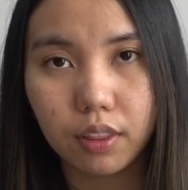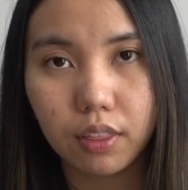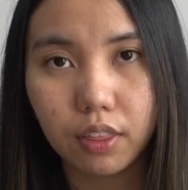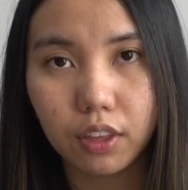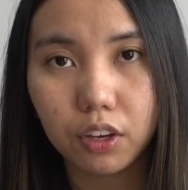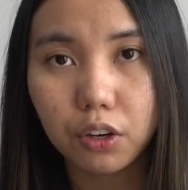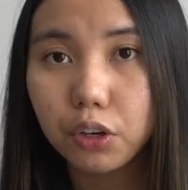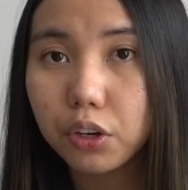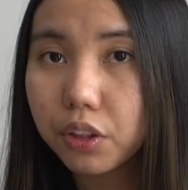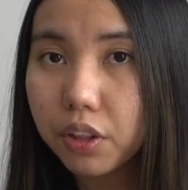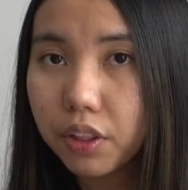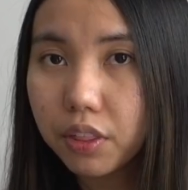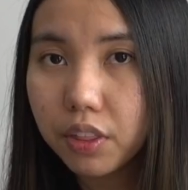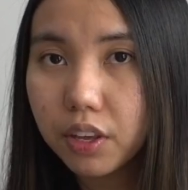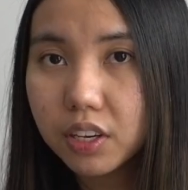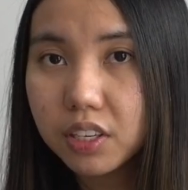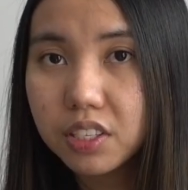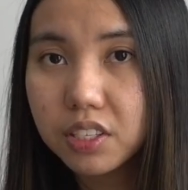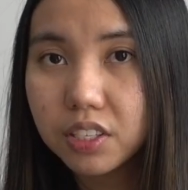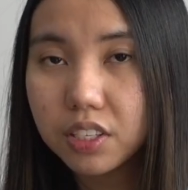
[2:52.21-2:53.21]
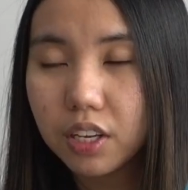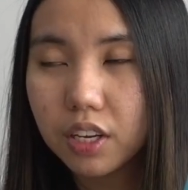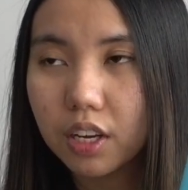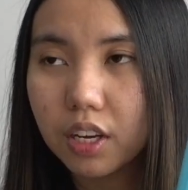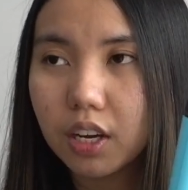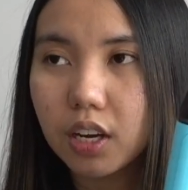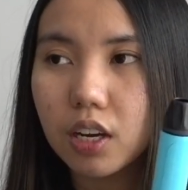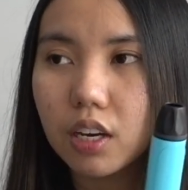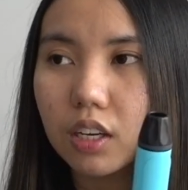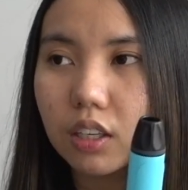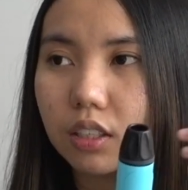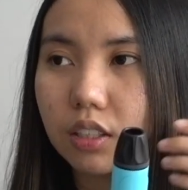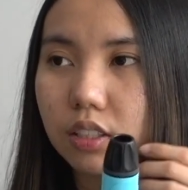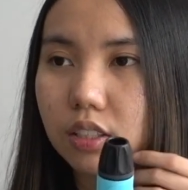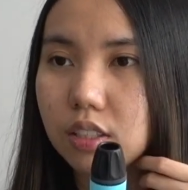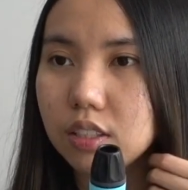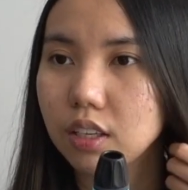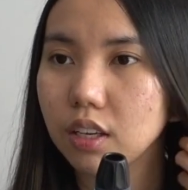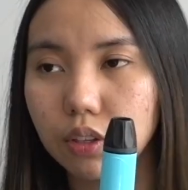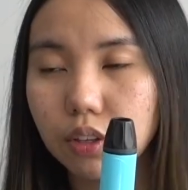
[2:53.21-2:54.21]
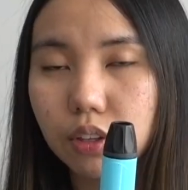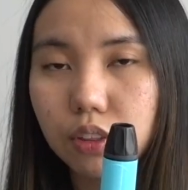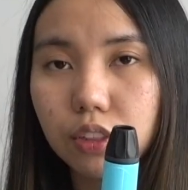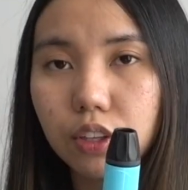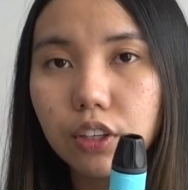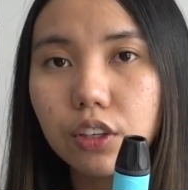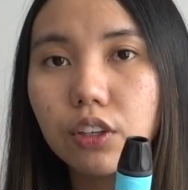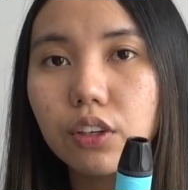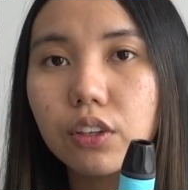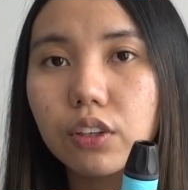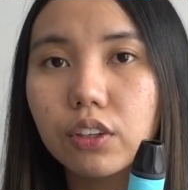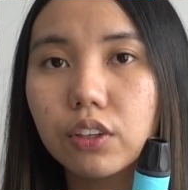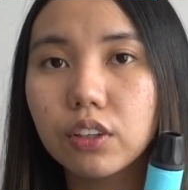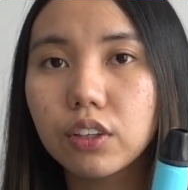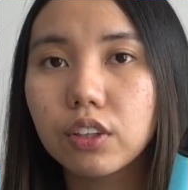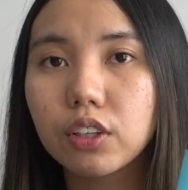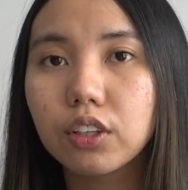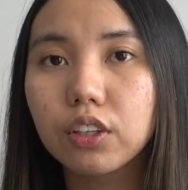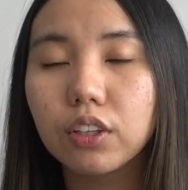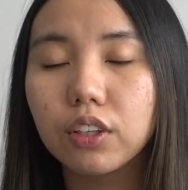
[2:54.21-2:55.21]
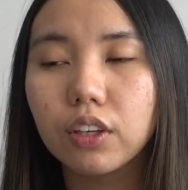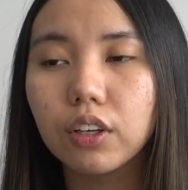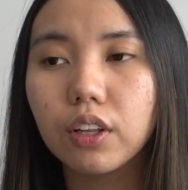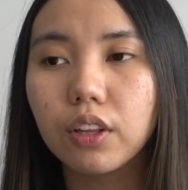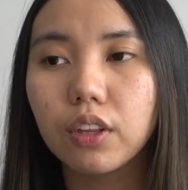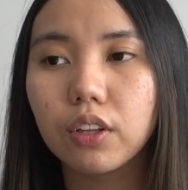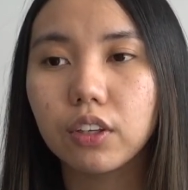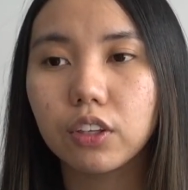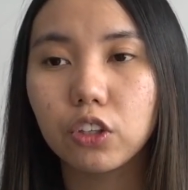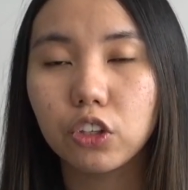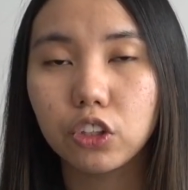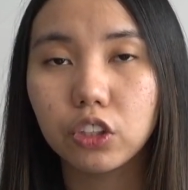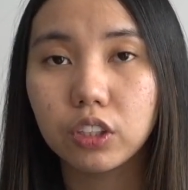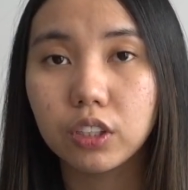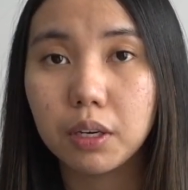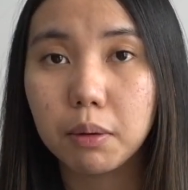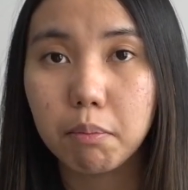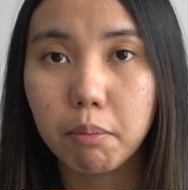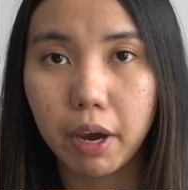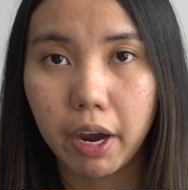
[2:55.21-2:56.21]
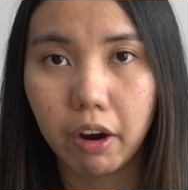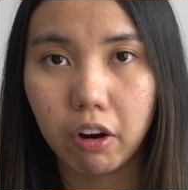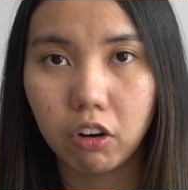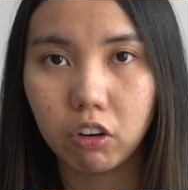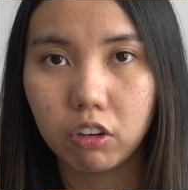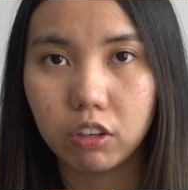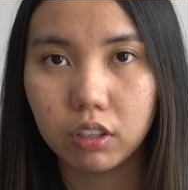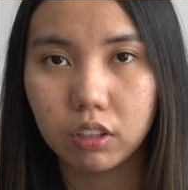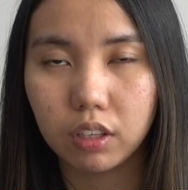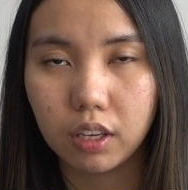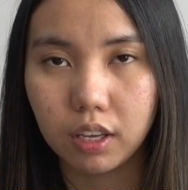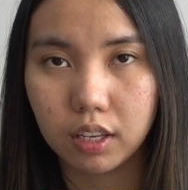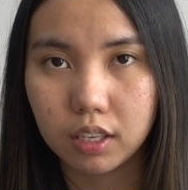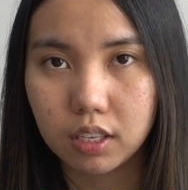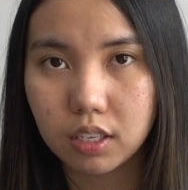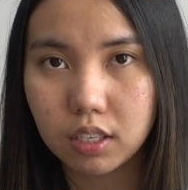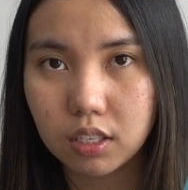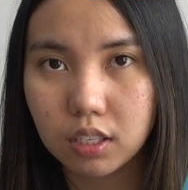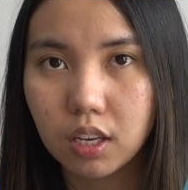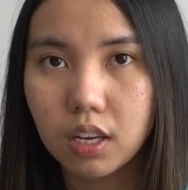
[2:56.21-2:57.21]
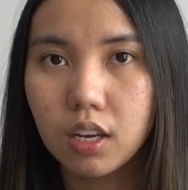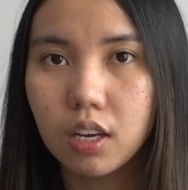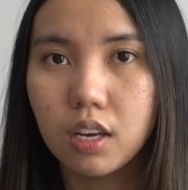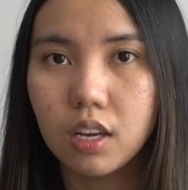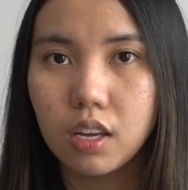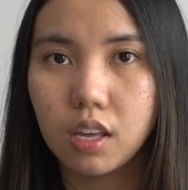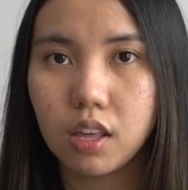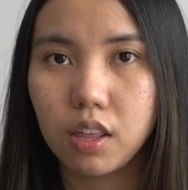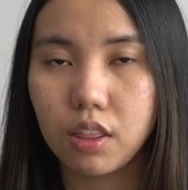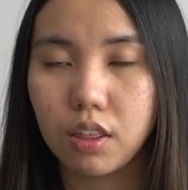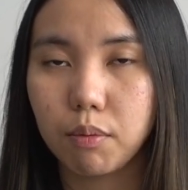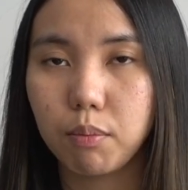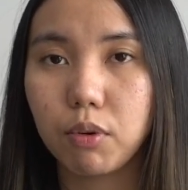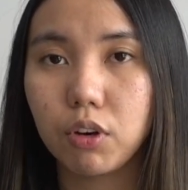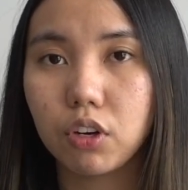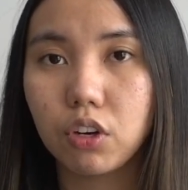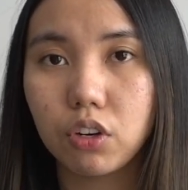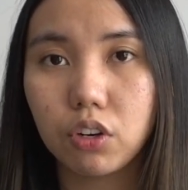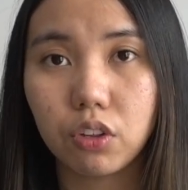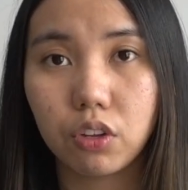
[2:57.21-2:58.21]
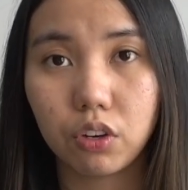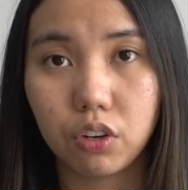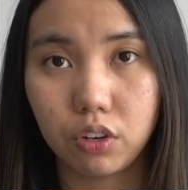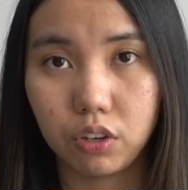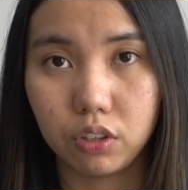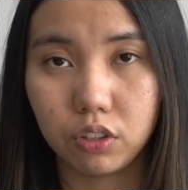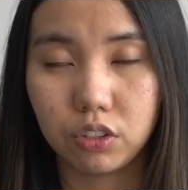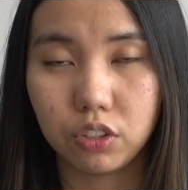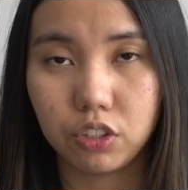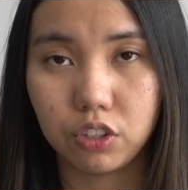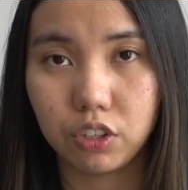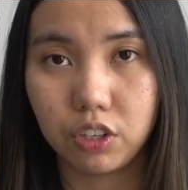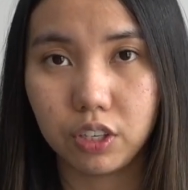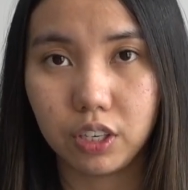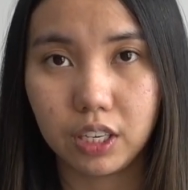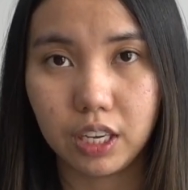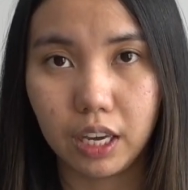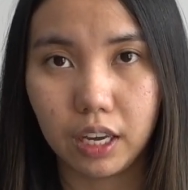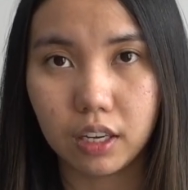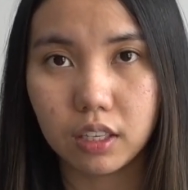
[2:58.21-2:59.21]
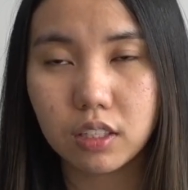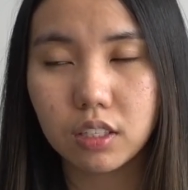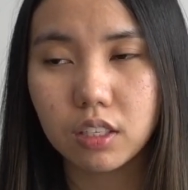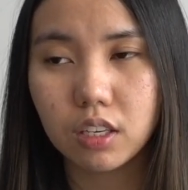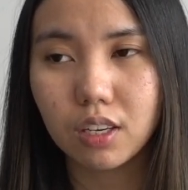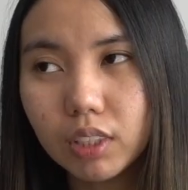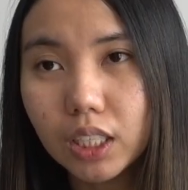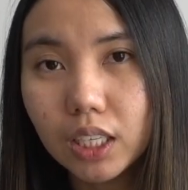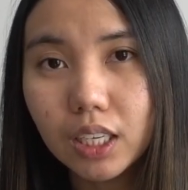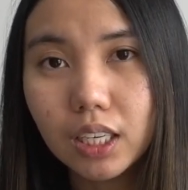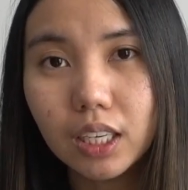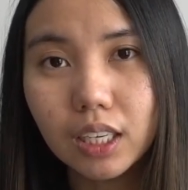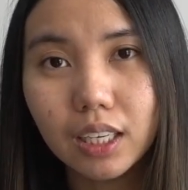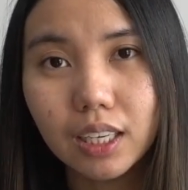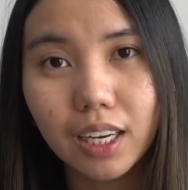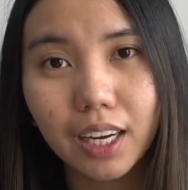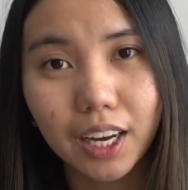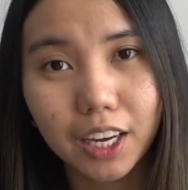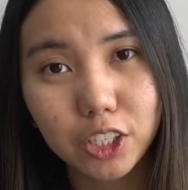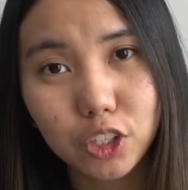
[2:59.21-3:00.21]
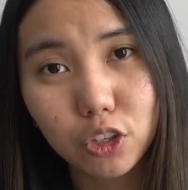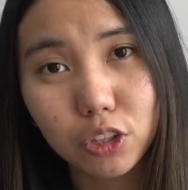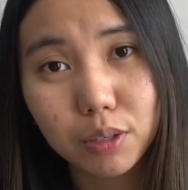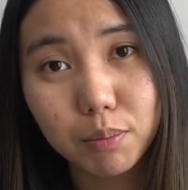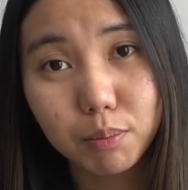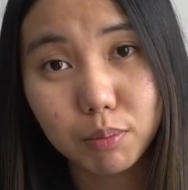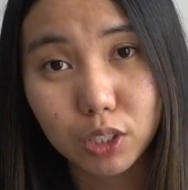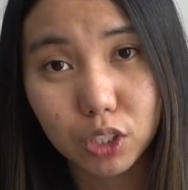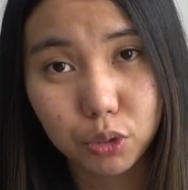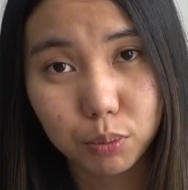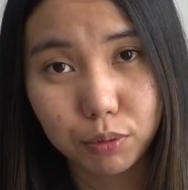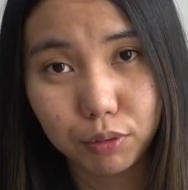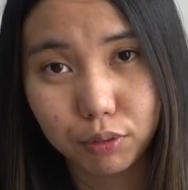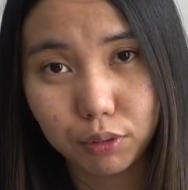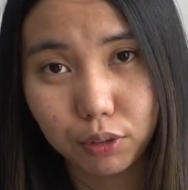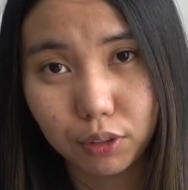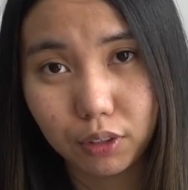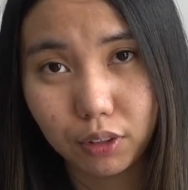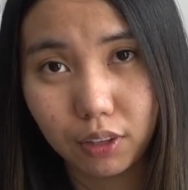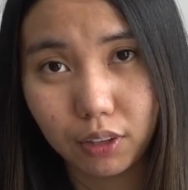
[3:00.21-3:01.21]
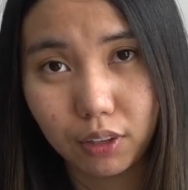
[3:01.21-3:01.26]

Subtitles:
thicker than this, because the thicker the curling barrel is, the bigger the curls you're gonna get. I actually much prefer